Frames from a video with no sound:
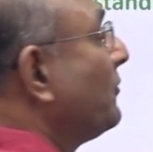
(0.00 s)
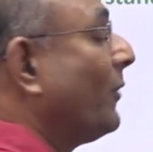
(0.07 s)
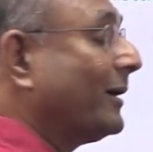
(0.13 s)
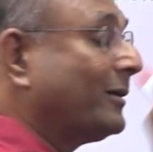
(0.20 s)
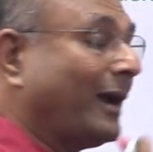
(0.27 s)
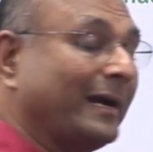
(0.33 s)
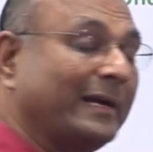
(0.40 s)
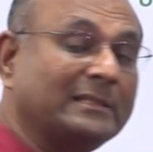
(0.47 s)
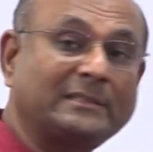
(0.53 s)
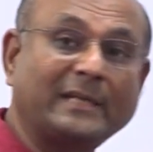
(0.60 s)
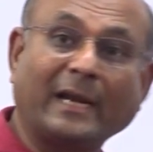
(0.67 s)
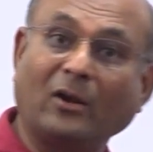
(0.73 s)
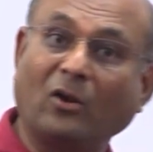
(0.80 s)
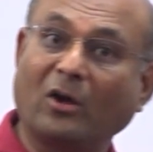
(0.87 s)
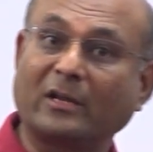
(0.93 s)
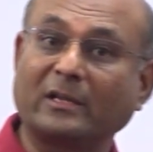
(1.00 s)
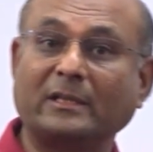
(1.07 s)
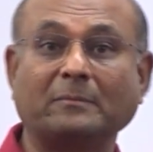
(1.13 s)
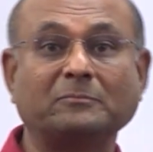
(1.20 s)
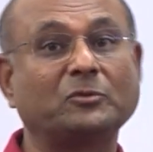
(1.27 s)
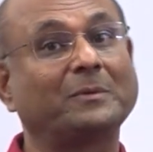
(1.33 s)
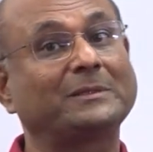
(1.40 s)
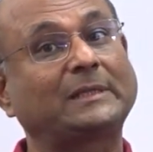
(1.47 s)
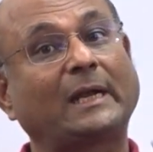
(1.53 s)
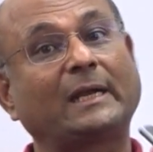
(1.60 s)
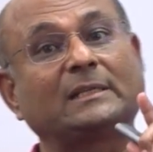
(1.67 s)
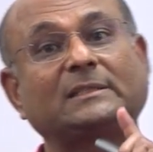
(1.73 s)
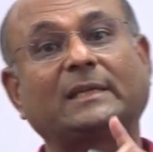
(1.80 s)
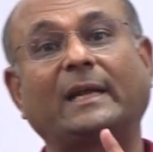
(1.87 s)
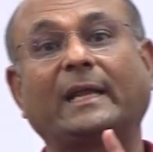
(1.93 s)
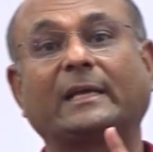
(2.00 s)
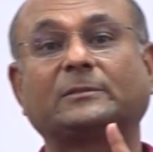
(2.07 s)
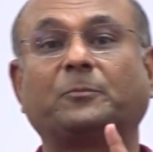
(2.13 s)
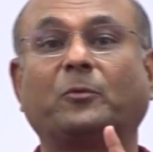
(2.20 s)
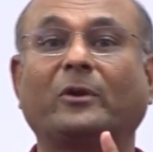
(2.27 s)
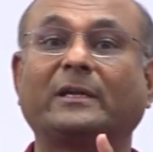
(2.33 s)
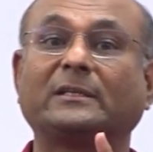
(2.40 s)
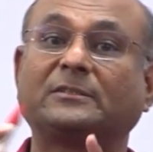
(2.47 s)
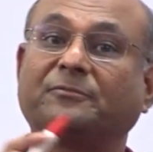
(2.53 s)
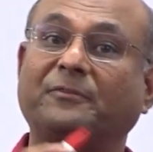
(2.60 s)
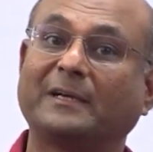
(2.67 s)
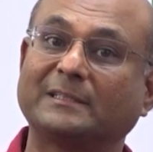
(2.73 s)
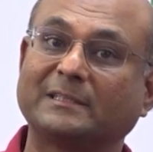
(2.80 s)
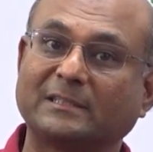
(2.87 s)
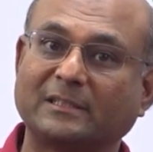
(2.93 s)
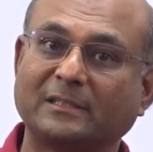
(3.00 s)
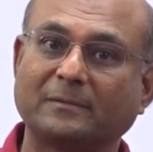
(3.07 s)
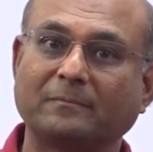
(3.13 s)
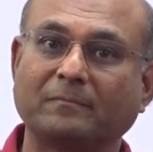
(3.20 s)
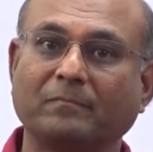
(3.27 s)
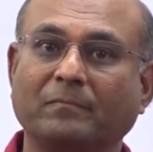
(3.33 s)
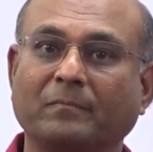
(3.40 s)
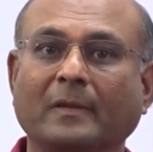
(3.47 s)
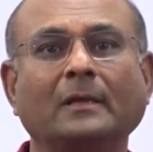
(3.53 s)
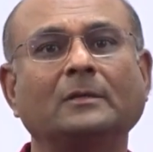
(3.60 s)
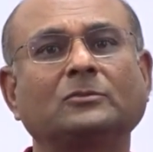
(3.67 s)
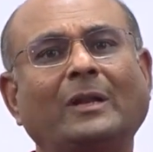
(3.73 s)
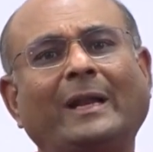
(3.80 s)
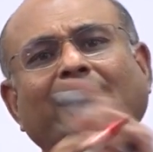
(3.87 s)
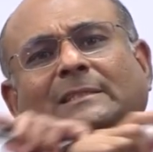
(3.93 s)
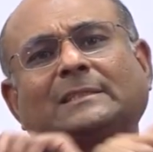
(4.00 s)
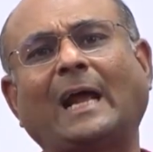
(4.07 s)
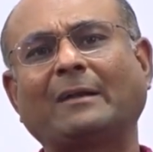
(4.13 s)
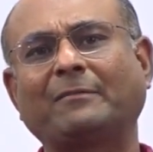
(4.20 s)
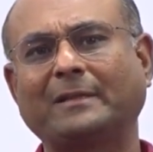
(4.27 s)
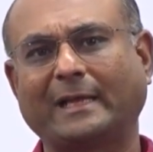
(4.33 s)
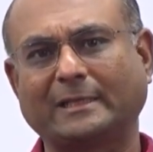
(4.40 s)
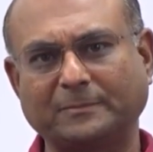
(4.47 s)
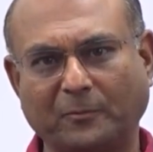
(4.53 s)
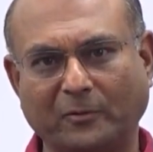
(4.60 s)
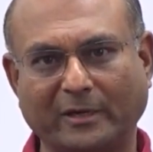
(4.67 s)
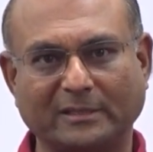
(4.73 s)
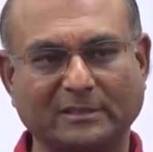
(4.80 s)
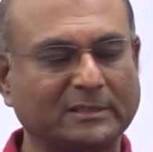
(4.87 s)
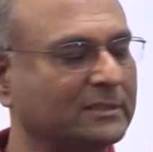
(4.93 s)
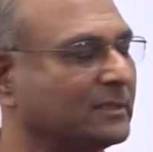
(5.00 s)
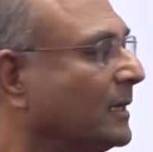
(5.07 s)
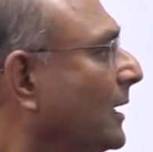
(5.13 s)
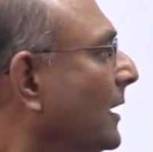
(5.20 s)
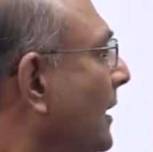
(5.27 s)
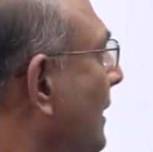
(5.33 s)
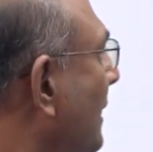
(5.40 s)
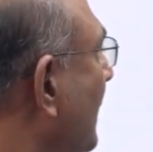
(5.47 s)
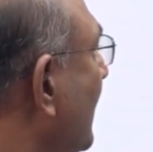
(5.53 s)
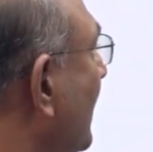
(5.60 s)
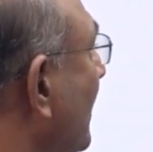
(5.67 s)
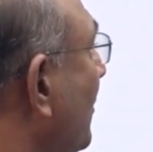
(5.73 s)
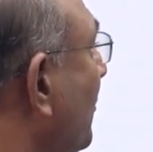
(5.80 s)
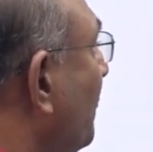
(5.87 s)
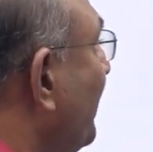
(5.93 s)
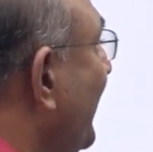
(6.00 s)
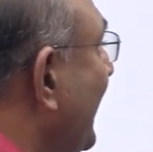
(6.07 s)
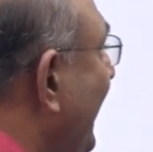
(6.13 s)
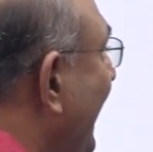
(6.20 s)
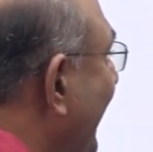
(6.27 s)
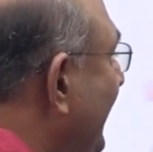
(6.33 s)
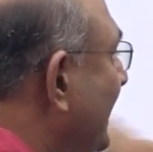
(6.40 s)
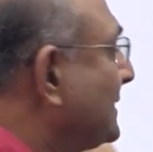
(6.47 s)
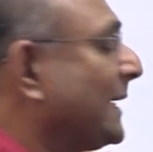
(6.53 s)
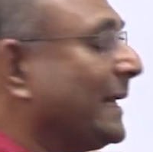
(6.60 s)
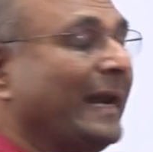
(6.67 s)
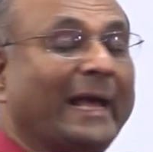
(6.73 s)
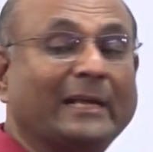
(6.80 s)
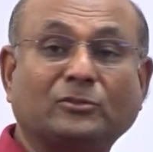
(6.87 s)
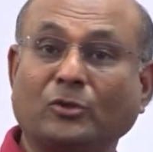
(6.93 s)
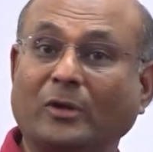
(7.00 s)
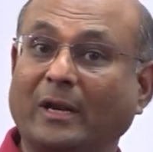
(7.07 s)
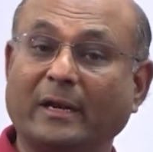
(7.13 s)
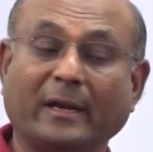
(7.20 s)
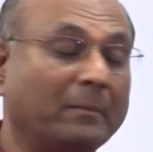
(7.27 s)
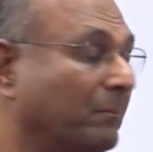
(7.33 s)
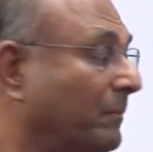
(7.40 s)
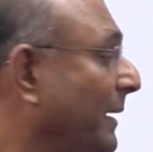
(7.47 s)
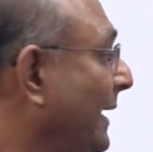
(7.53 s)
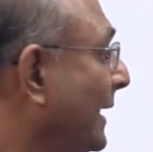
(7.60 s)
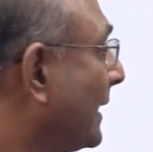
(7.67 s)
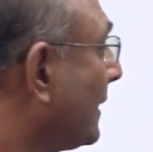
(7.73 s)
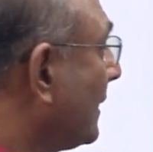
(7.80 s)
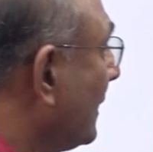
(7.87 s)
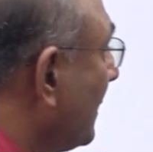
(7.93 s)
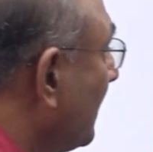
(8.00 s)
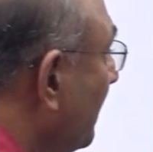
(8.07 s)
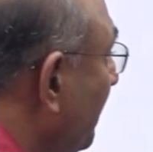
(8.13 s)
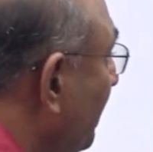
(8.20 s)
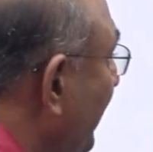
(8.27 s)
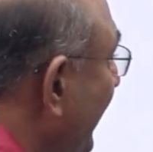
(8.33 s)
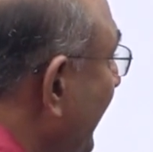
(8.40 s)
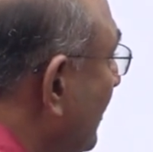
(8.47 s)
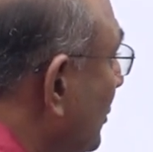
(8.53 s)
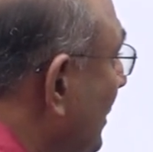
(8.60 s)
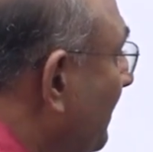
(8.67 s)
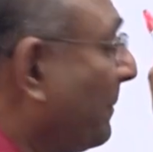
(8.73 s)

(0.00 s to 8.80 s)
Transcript: to understand logarithms, you must understand exponents first. So let us start with exponents. When n is a natural number, b to the